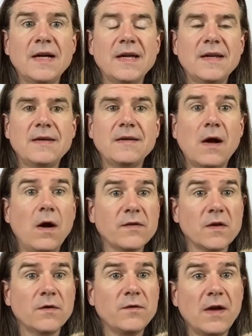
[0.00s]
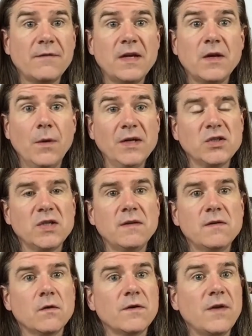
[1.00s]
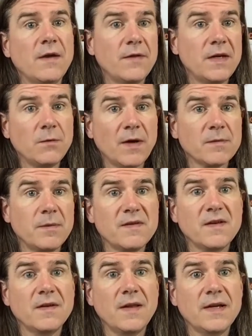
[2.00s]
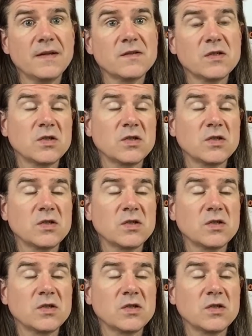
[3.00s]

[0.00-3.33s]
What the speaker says: It also, if you have any questions or if you have any recipes that you'd like